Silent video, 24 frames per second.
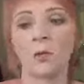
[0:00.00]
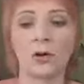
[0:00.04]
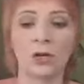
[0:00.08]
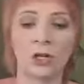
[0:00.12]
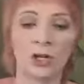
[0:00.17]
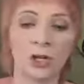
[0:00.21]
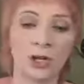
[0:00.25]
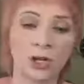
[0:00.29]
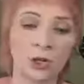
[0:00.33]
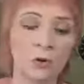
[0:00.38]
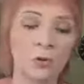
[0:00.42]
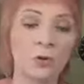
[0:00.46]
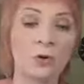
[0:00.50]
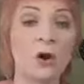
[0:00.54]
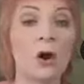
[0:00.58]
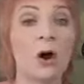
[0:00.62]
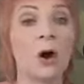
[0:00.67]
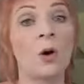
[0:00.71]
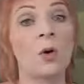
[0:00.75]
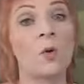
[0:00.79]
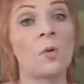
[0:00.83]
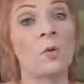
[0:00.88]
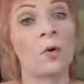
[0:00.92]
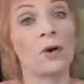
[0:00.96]
What do you
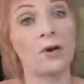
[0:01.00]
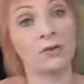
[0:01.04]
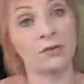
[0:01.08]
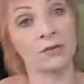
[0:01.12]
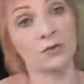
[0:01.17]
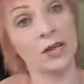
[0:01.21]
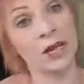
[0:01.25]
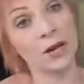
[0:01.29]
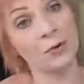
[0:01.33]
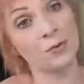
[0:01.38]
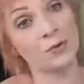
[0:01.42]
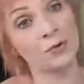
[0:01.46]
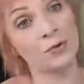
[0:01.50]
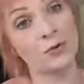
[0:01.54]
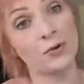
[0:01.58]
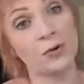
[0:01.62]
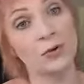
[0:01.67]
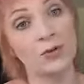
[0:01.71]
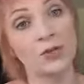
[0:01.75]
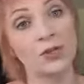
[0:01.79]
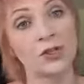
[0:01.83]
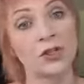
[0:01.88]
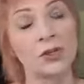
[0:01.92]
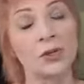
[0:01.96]
know? What has neighbors
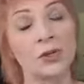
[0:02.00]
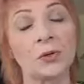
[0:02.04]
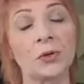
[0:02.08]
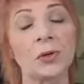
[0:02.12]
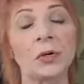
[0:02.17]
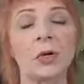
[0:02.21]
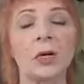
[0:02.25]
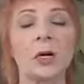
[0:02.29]
told you?